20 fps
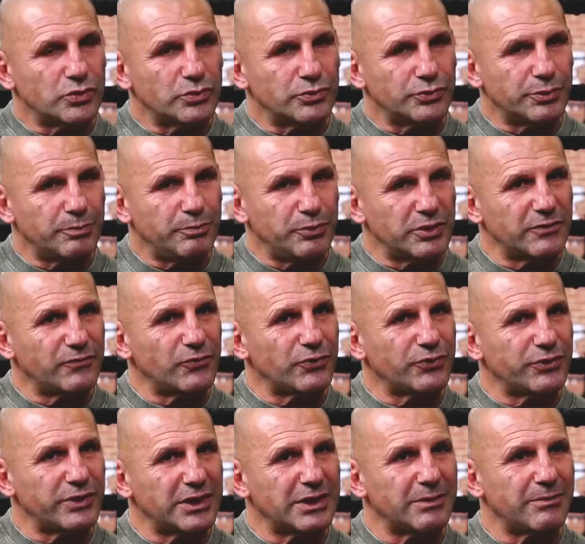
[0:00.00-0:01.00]
the beautiful
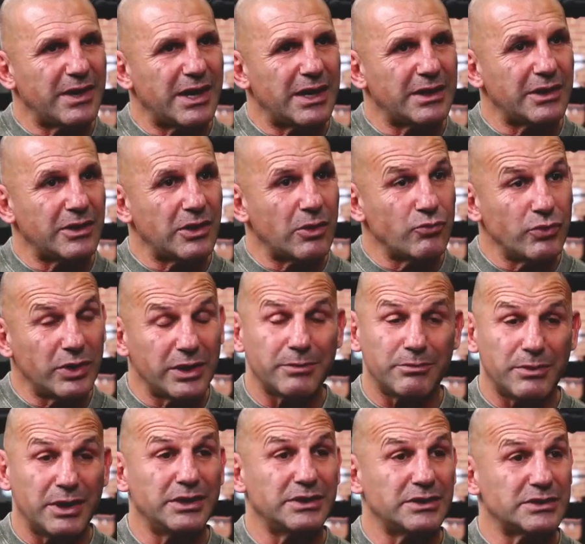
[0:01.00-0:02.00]
thing about, and I really
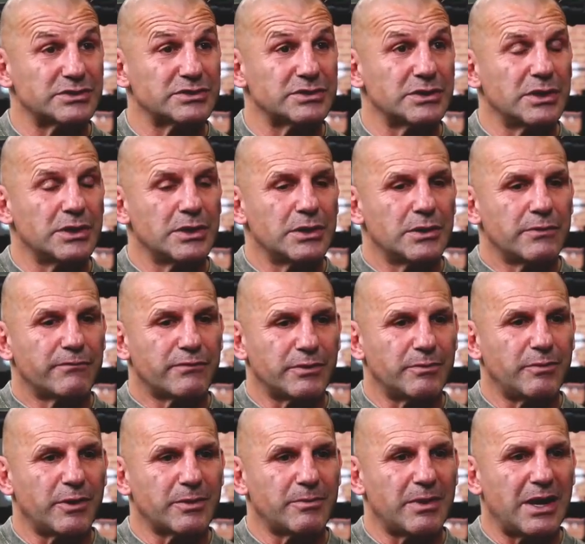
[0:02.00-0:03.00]
mean this from the
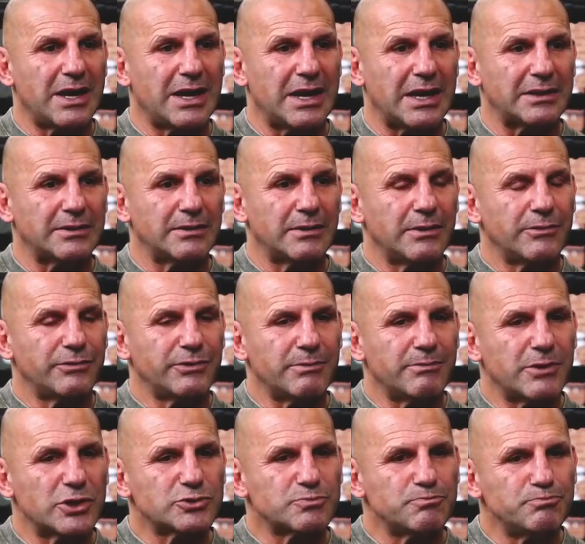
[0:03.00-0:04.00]
bottom of my heart, the
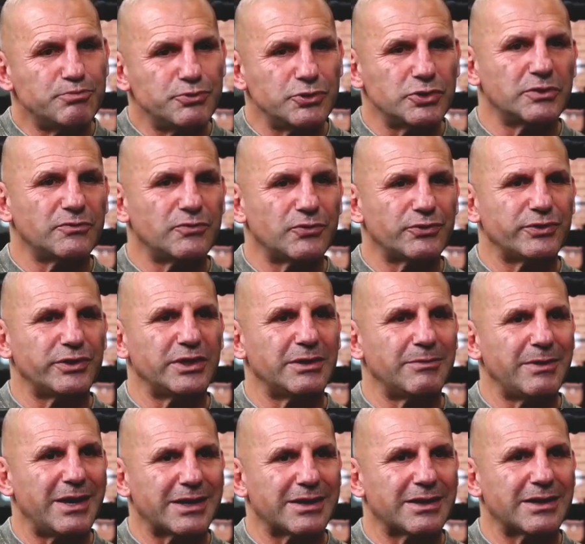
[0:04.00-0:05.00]
most beautiful thing
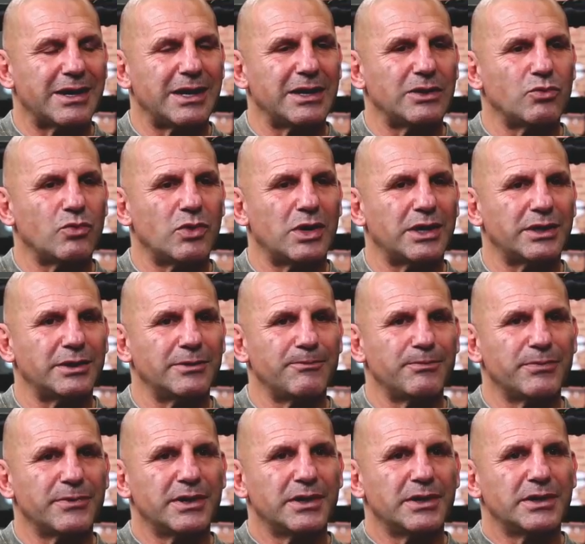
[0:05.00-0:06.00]
about K1,
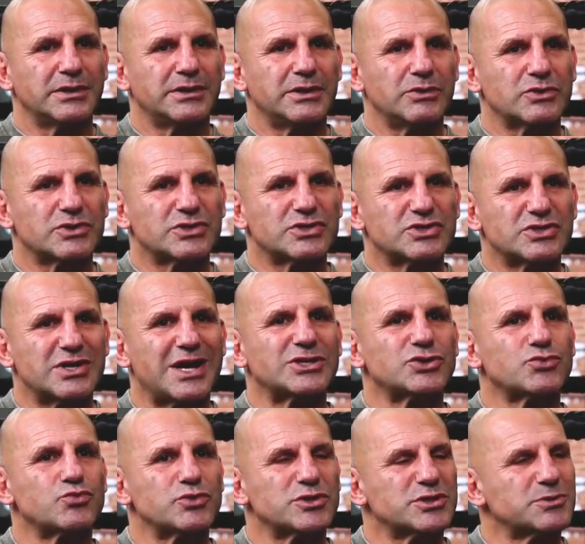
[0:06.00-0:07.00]
there was
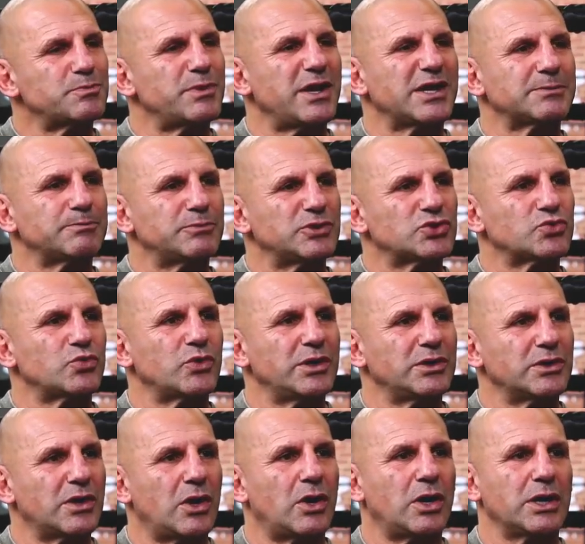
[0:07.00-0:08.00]
such respect between
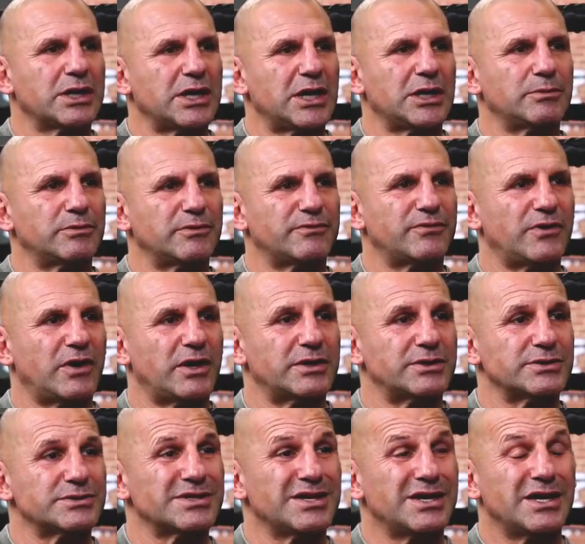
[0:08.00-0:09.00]
the high caliber
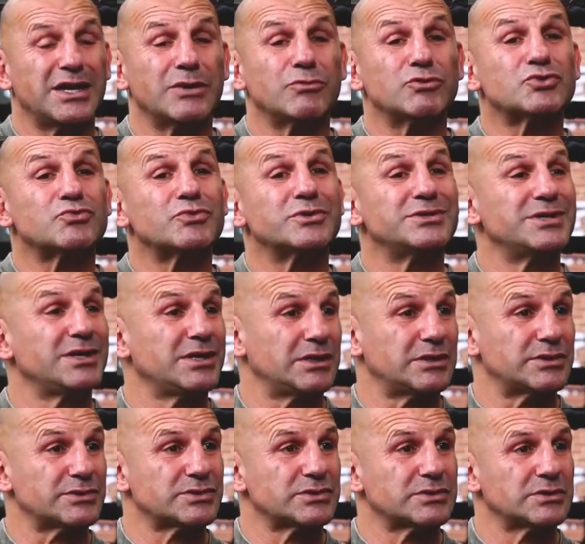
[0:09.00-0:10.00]
fighters. It was
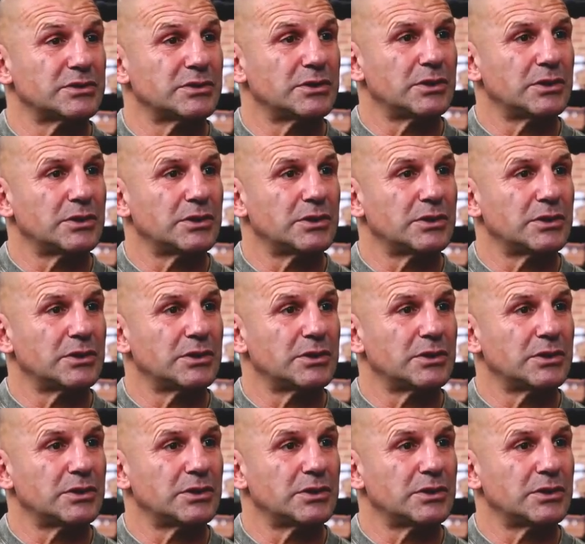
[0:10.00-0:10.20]
ridiculous.